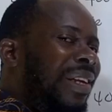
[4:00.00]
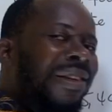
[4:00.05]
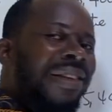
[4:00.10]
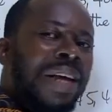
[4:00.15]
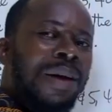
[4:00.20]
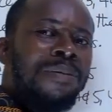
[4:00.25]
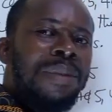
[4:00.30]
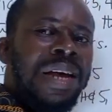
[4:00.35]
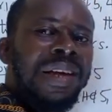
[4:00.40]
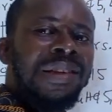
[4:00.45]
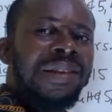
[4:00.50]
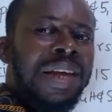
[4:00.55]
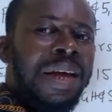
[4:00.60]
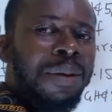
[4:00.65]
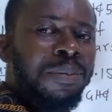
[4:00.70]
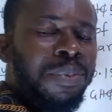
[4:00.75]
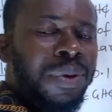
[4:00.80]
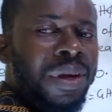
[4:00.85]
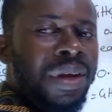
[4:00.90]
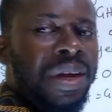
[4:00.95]
a
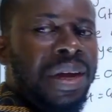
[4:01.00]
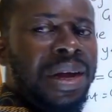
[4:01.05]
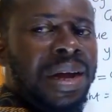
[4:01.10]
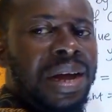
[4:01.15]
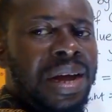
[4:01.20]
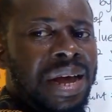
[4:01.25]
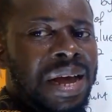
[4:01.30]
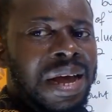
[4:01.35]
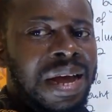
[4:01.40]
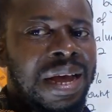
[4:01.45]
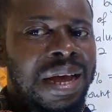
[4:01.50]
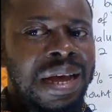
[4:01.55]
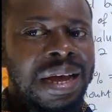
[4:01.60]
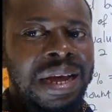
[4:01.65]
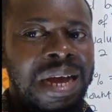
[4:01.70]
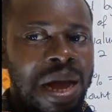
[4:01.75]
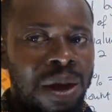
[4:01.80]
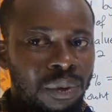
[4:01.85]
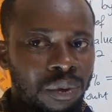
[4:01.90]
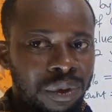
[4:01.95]
step-by-step
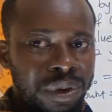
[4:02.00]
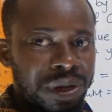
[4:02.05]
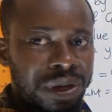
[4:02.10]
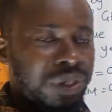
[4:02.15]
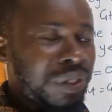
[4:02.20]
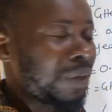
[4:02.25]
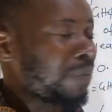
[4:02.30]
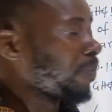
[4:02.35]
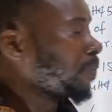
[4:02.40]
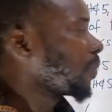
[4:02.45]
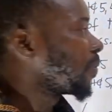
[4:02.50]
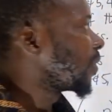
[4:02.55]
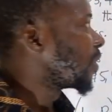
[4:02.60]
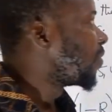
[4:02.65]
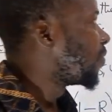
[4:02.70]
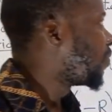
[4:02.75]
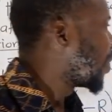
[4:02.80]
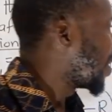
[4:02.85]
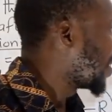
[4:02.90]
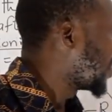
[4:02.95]
calculation.
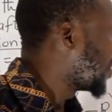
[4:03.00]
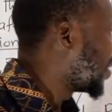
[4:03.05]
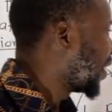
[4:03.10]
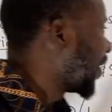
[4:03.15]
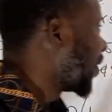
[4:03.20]
First